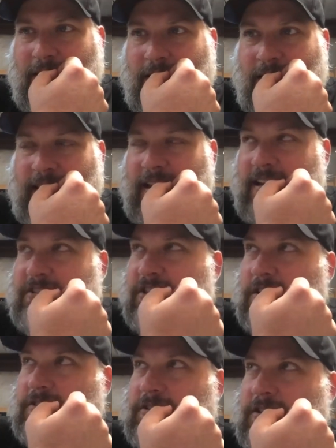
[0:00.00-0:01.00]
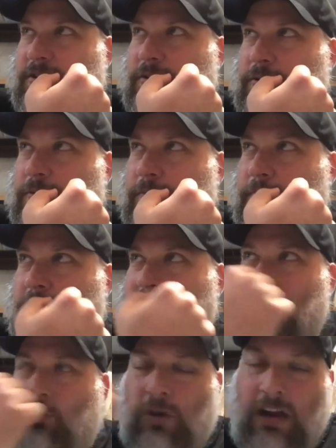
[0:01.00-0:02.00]
I think it's also
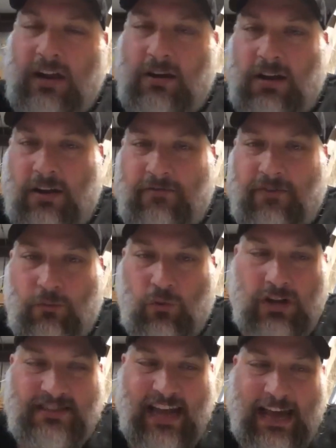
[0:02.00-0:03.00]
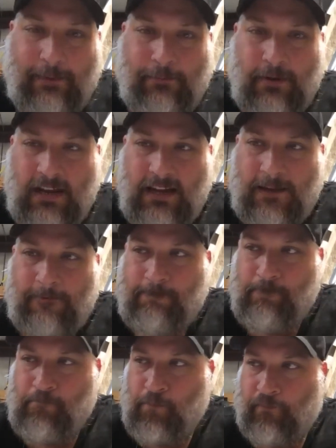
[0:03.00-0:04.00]
being aware enough of what's happening
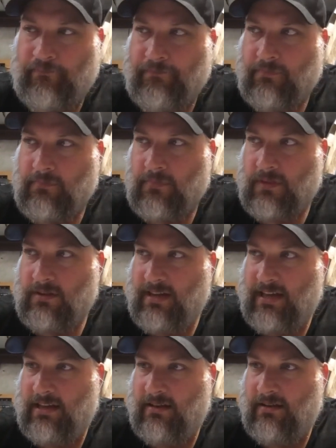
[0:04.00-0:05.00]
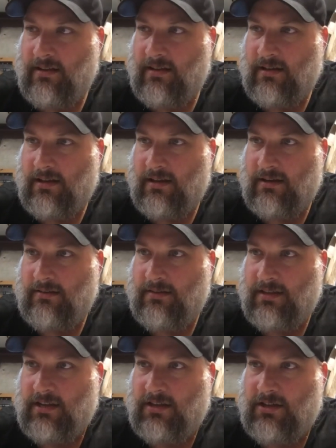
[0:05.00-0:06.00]
in
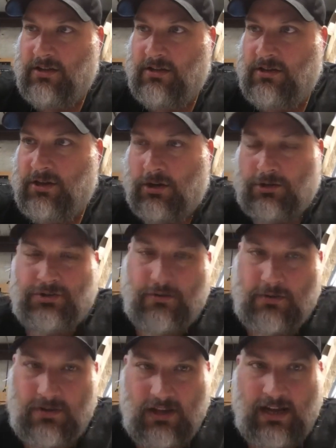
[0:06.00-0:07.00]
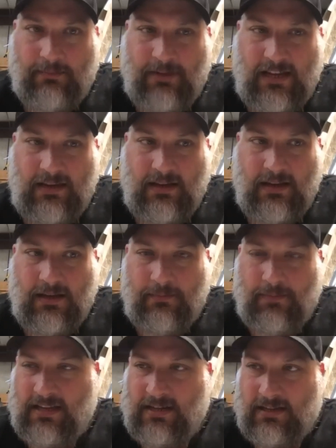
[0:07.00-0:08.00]
the cultural climate,
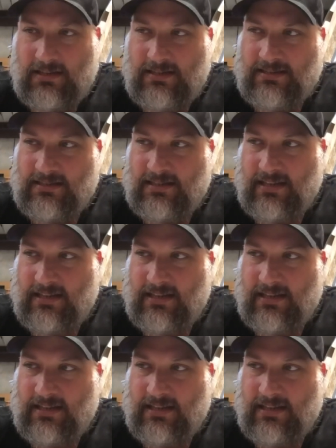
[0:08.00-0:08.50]
because